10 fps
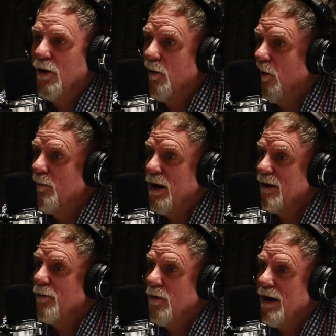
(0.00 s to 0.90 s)
And by
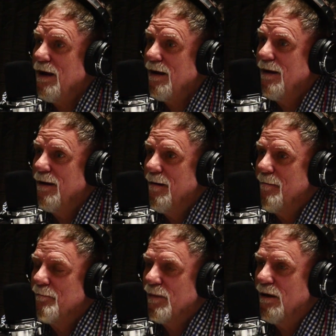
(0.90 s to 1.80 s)
the way,
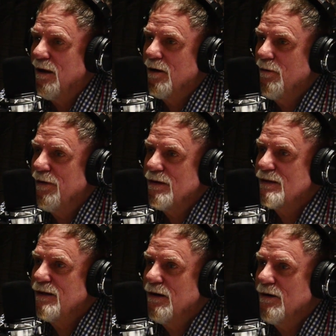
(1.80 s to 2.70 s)
along with
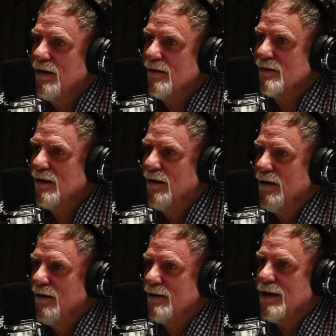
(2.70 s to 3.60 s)
this theory is
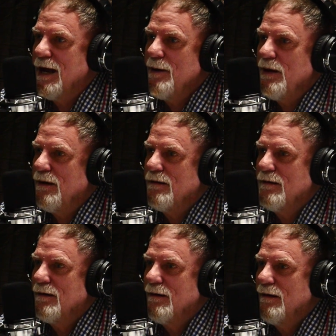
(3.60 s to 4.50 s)
the timing,
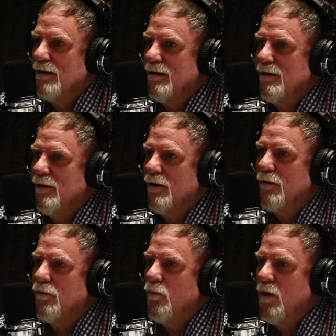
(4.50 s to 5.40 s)

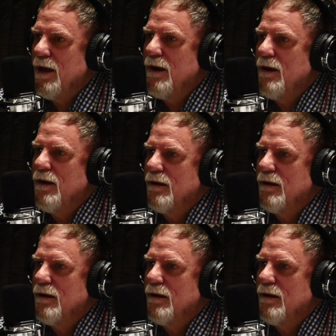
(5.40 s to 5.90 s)
of when